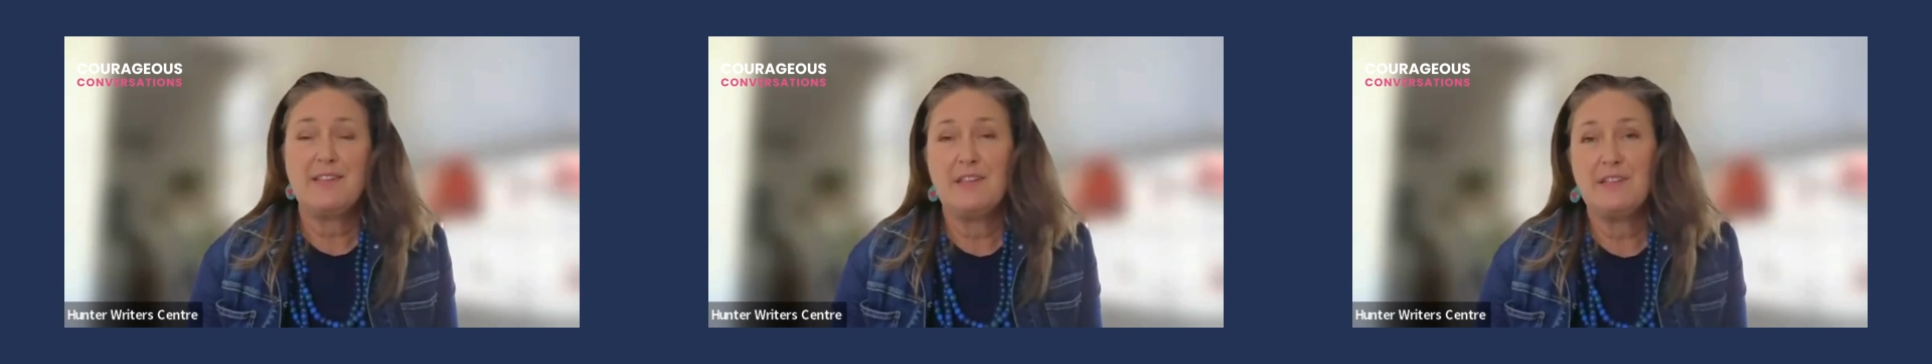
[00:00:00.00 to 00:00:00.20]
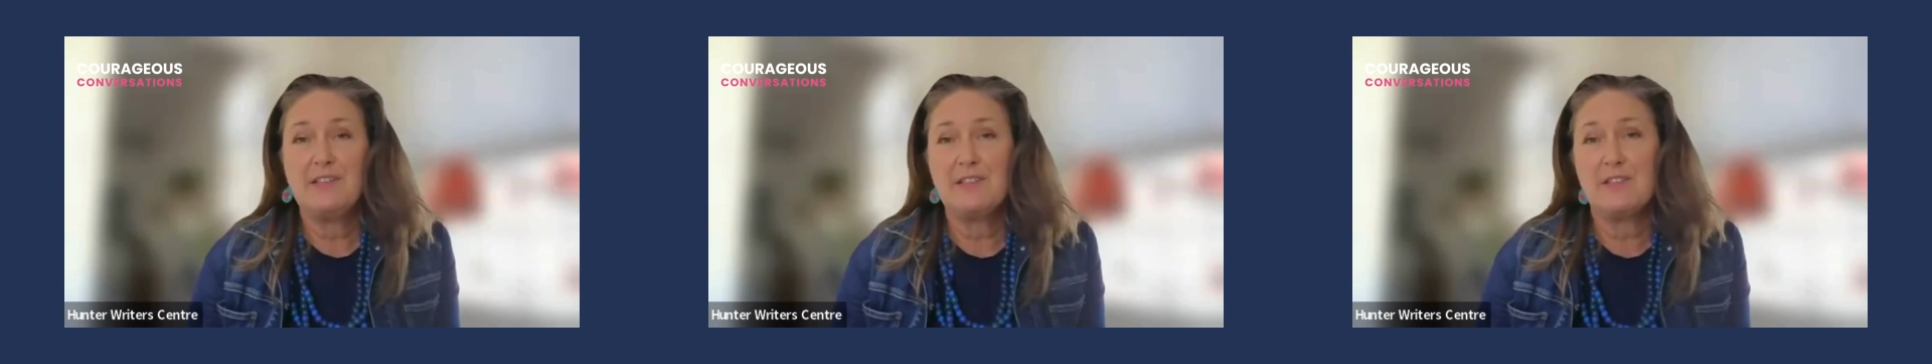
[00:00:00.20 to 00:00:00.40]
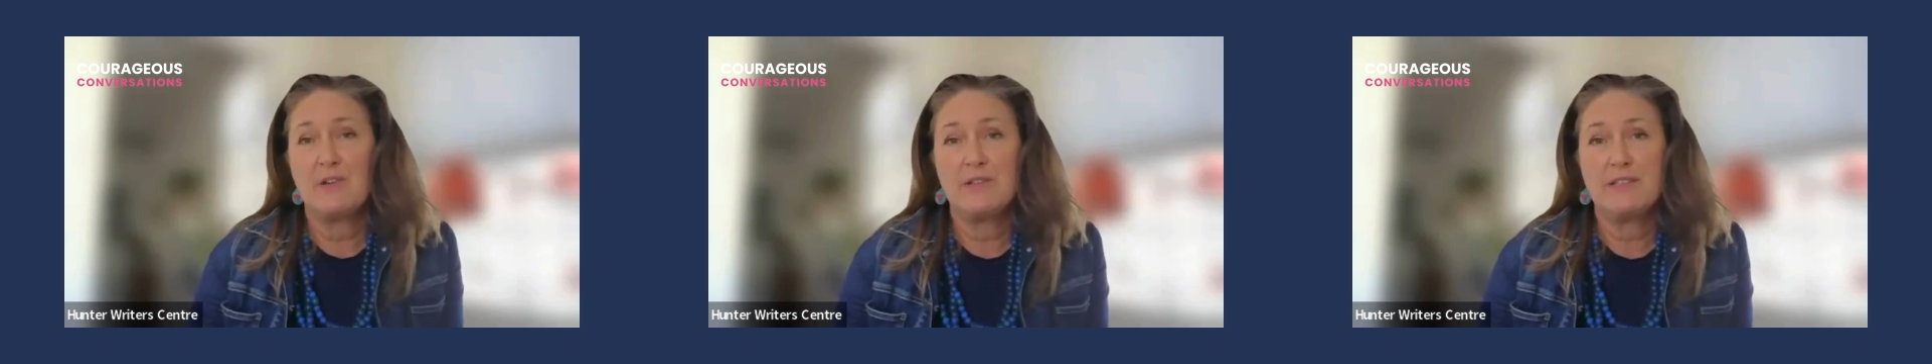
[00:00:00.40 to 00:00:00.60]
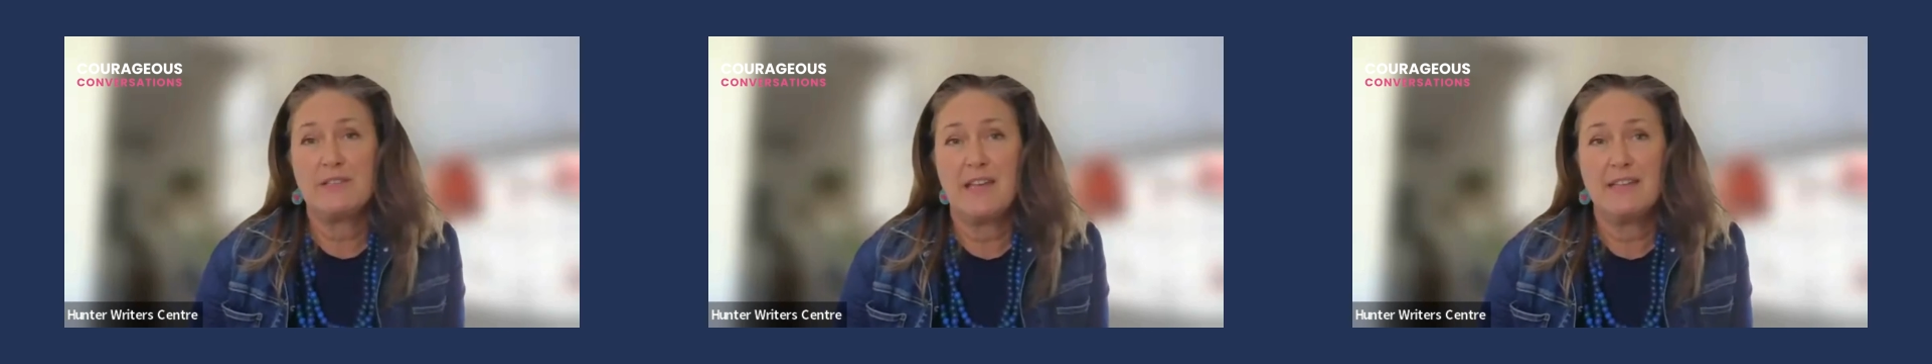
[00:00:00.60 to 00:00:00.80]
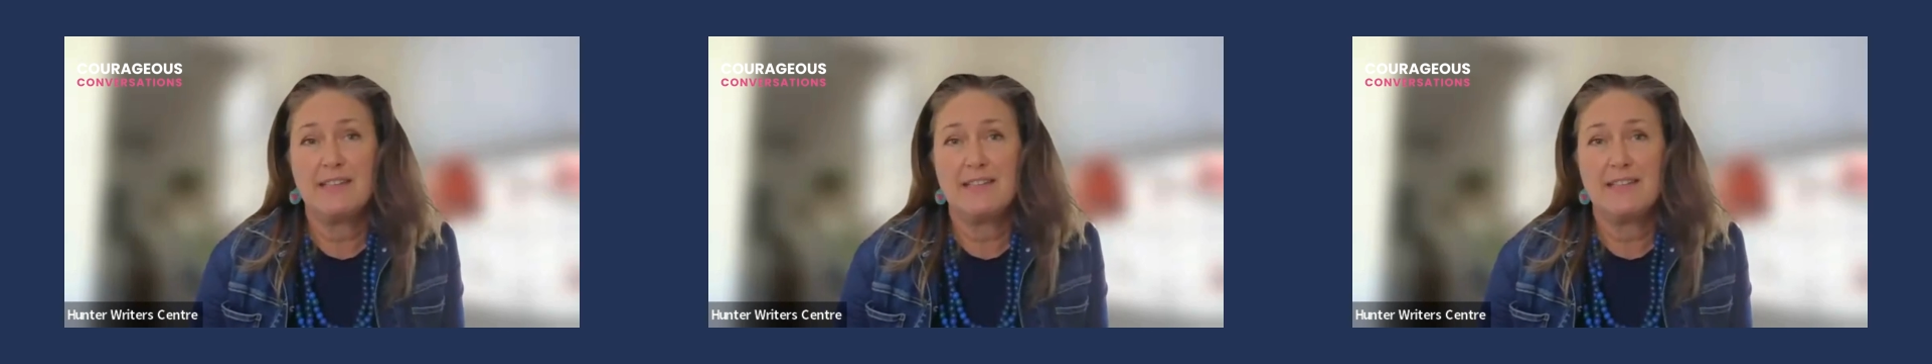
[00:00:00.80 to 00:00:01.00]
you can just
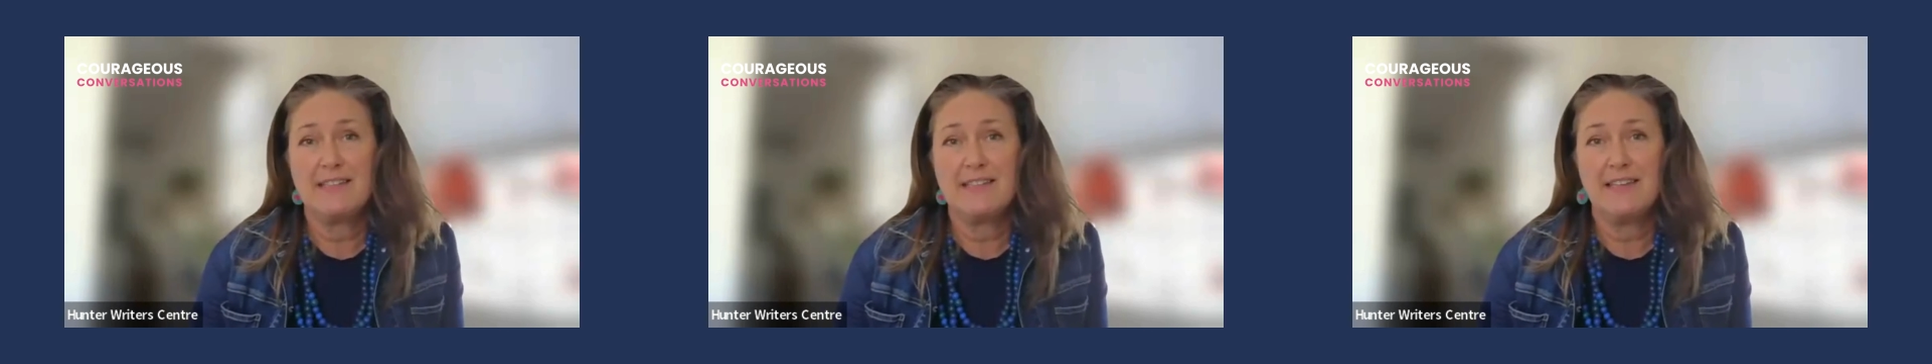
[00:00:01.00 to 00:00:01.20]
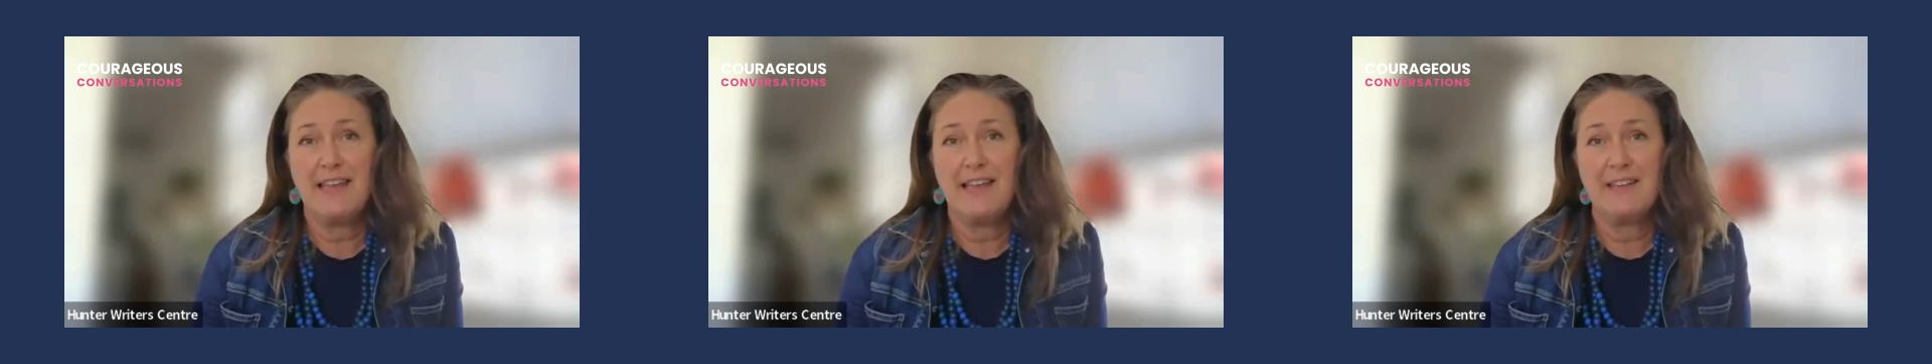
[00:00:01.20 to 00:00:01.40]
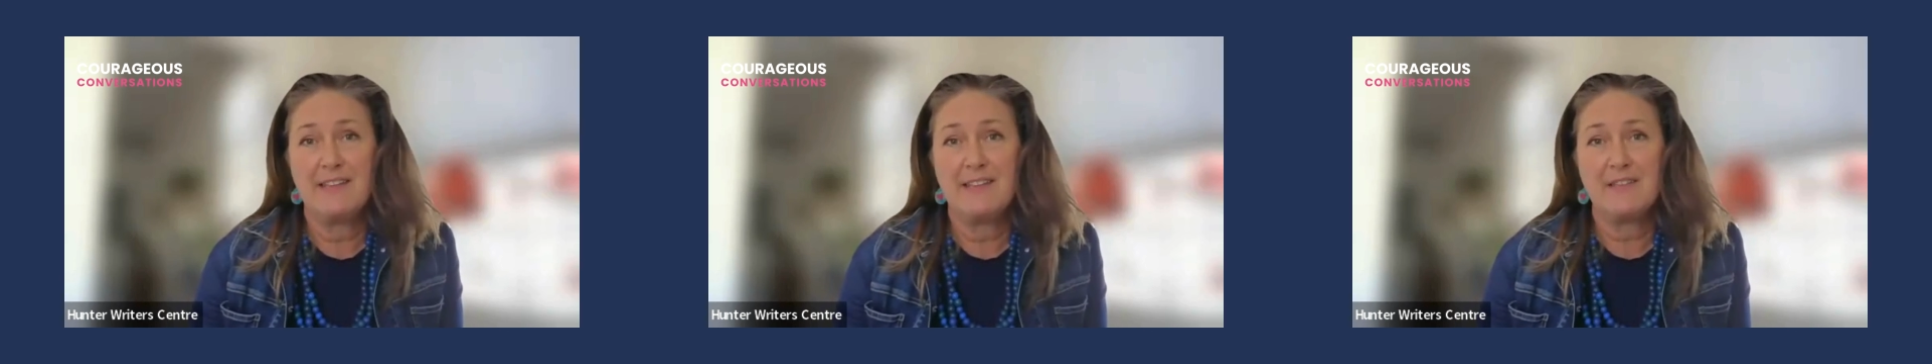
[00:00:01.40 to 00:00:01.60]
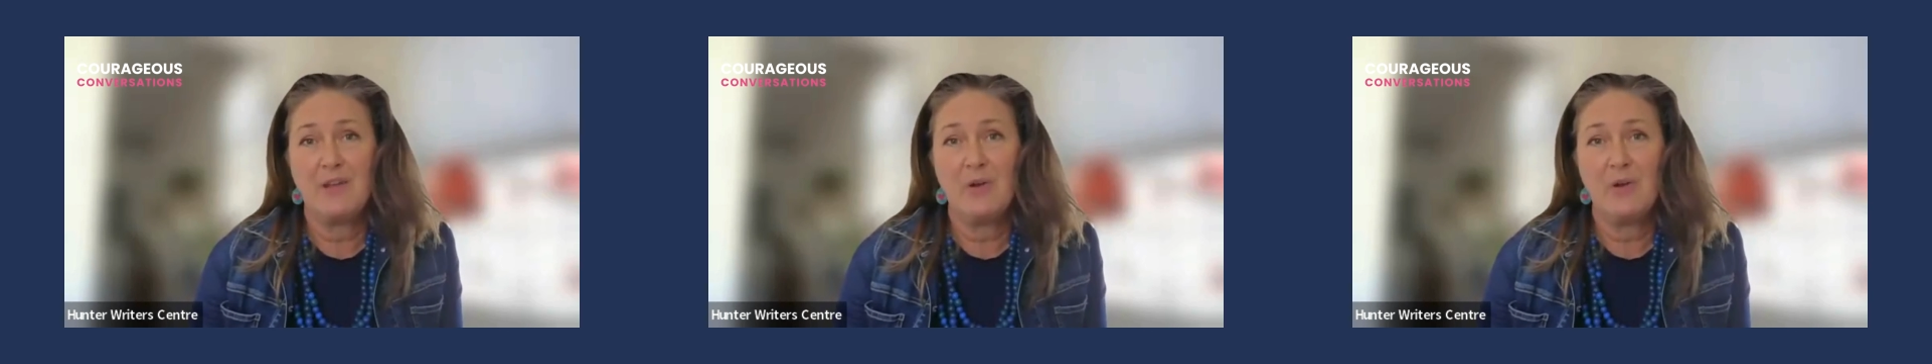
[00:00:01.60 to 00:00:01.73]
contact us and let us